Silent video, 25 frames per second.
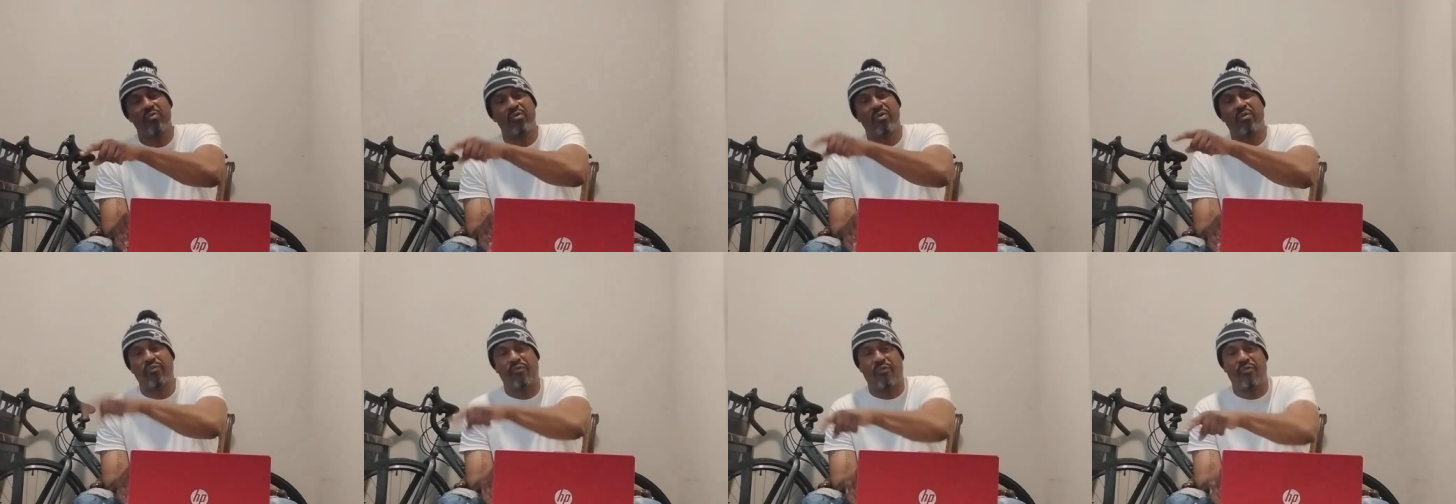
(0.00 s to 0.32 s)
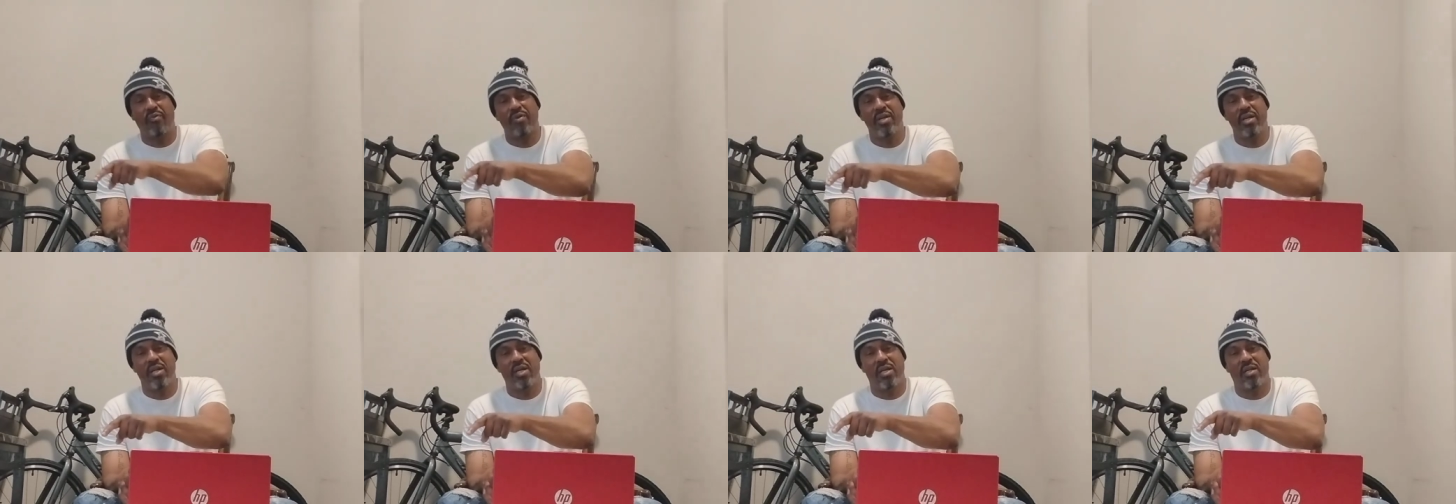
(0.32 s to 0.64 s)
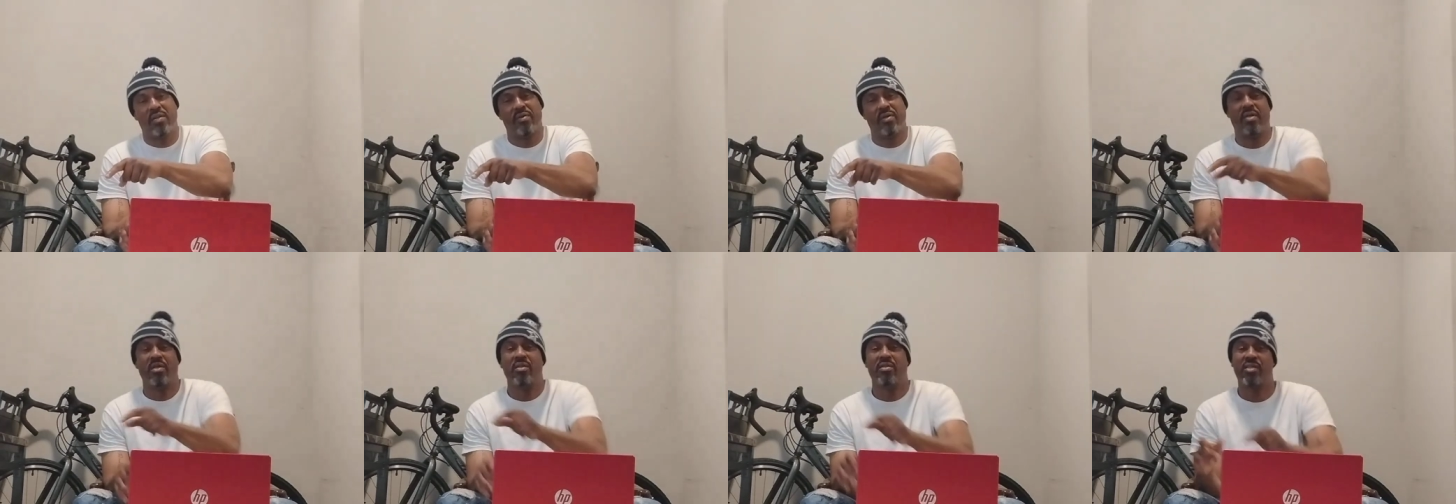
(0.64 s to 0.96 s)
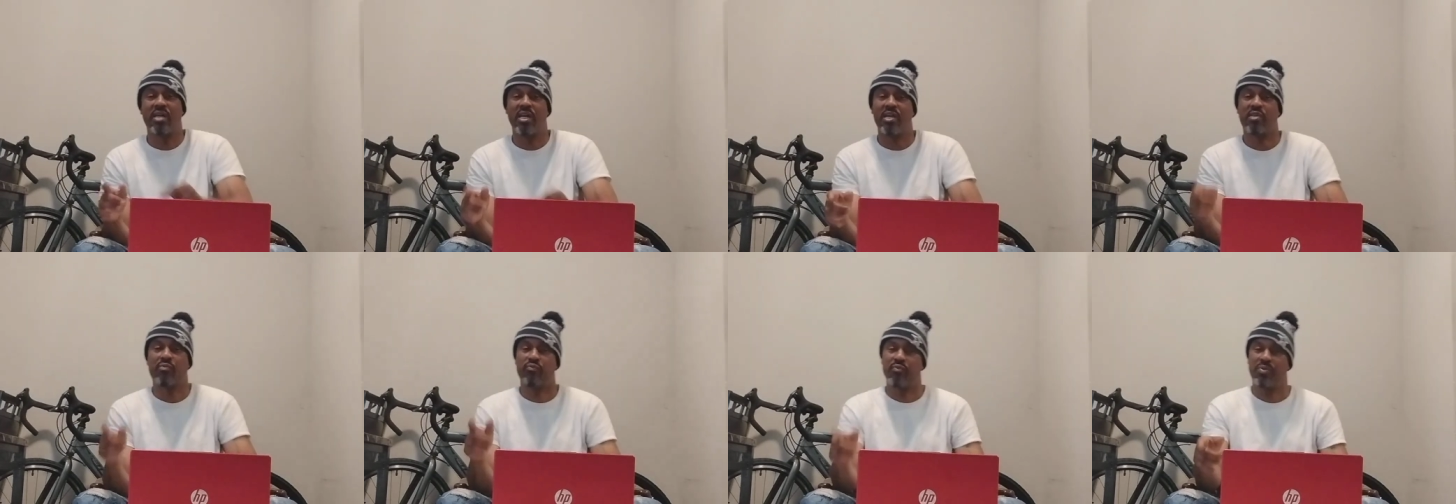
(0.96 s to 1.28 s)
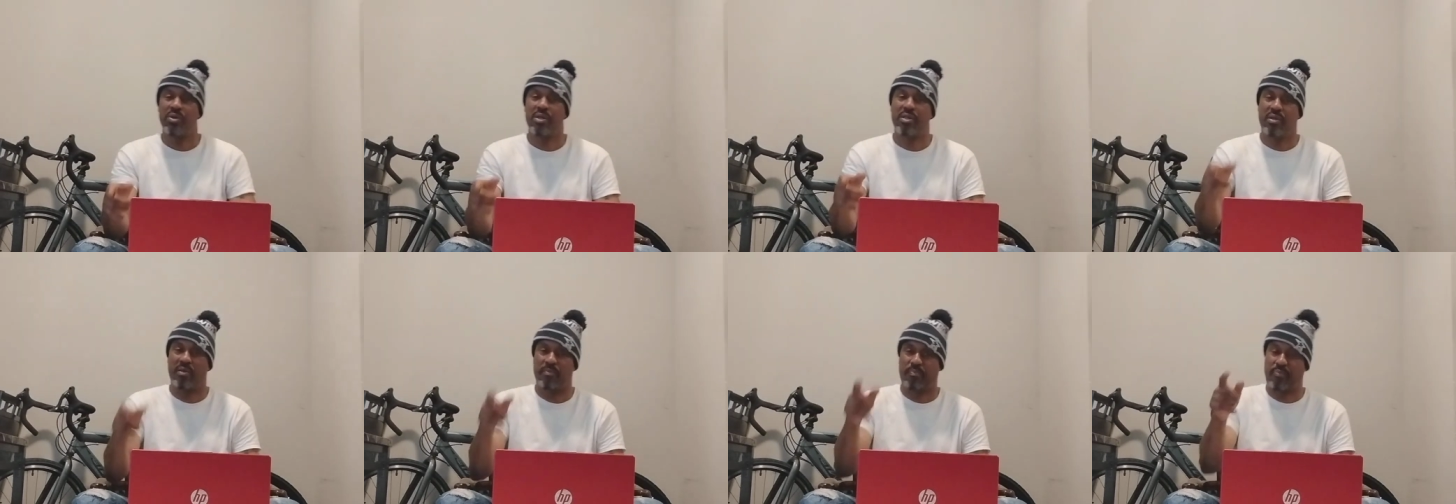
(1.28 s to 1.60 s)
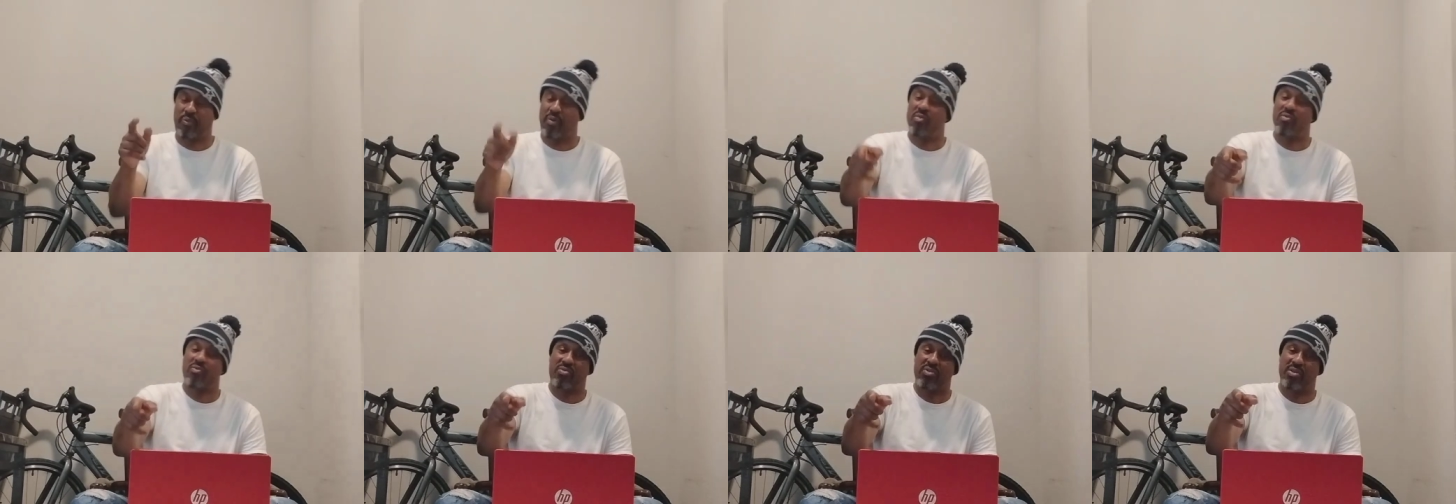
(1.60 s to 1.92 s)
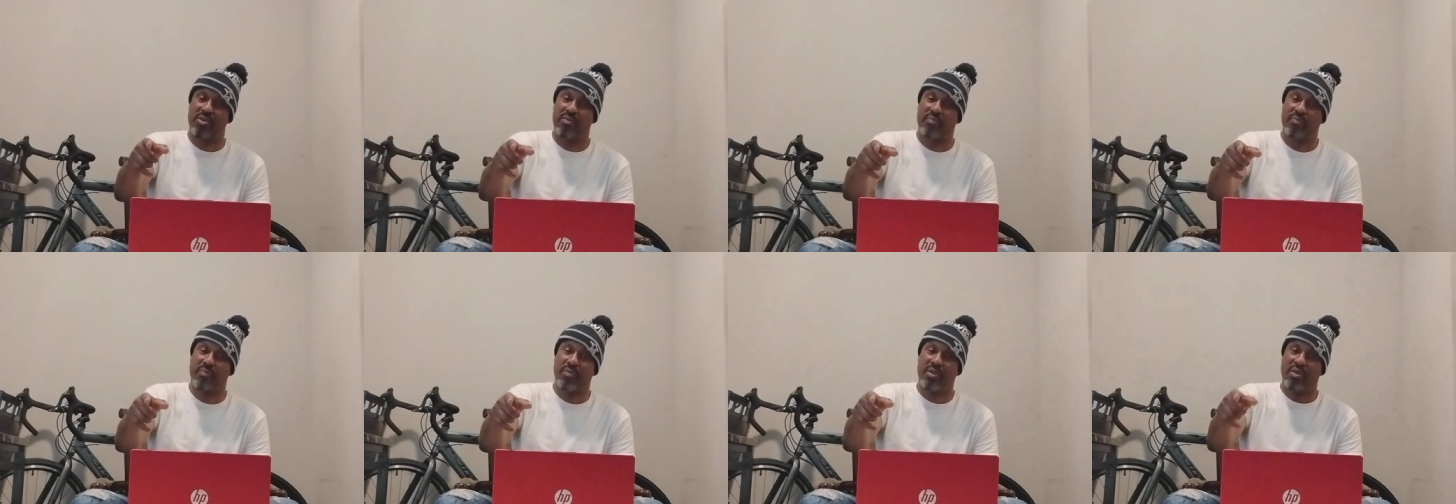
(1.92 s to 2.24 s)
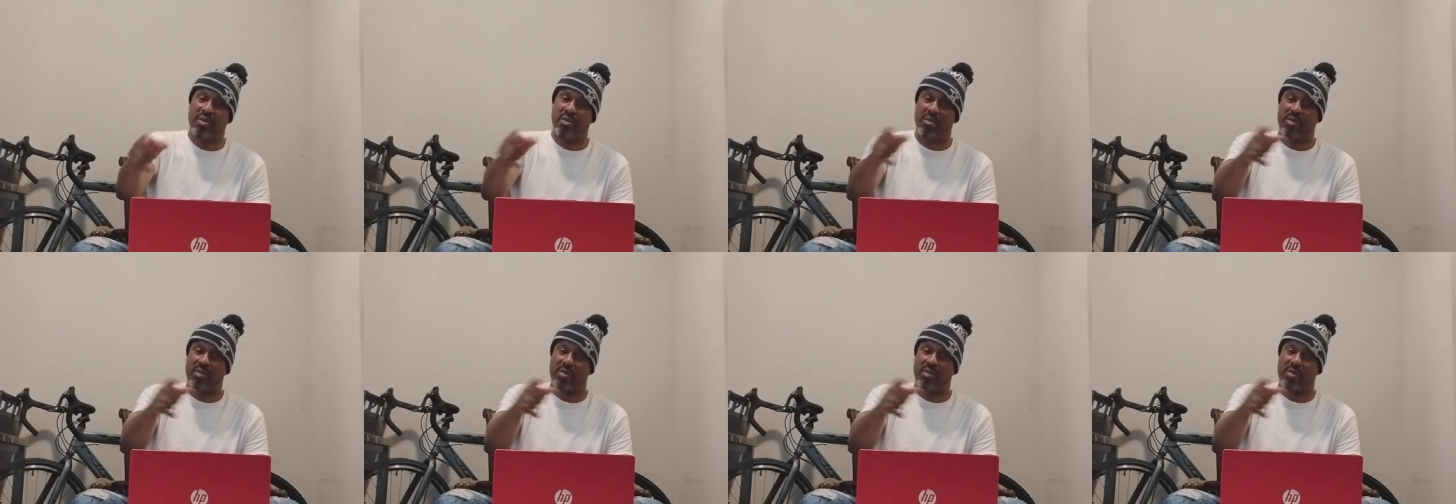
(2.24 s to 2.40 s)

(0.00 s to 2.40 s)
on the friend. That's when the person